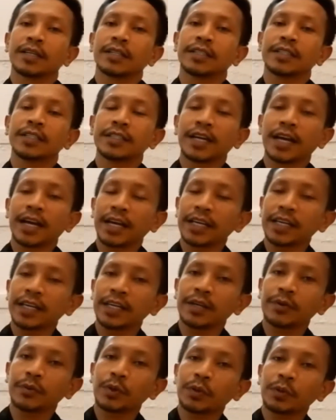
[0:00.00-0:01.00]
Today
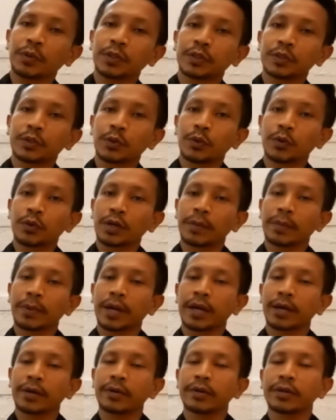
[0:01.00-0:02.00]
we will talk
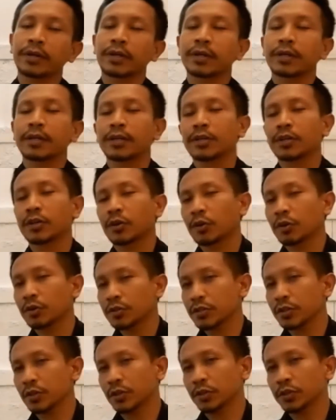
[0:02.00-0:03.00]
about
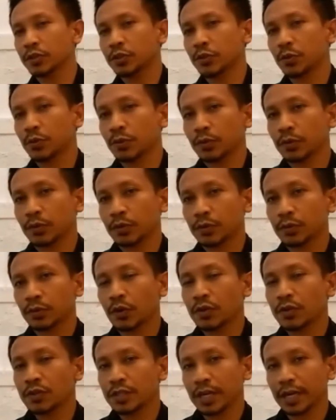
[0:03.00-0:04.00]
cross-cultural
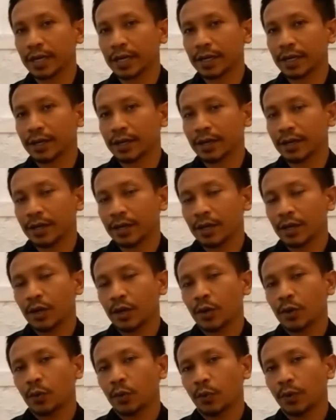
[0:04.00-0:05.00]
contact
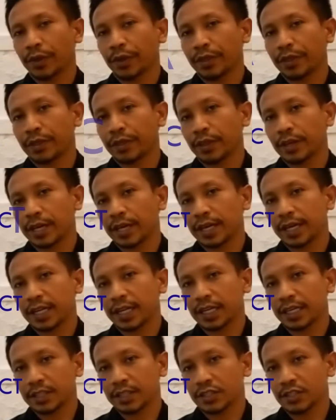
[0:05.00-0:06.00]
with
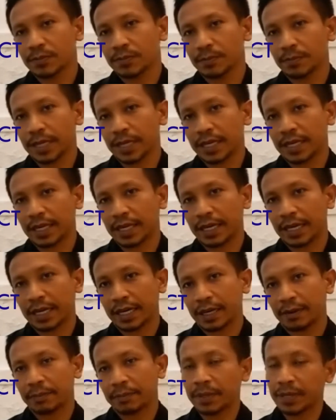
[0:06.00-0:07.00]

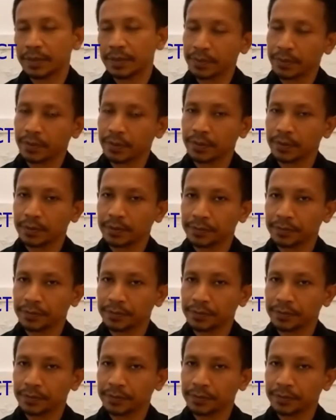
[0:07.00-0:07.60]
English-speaking people.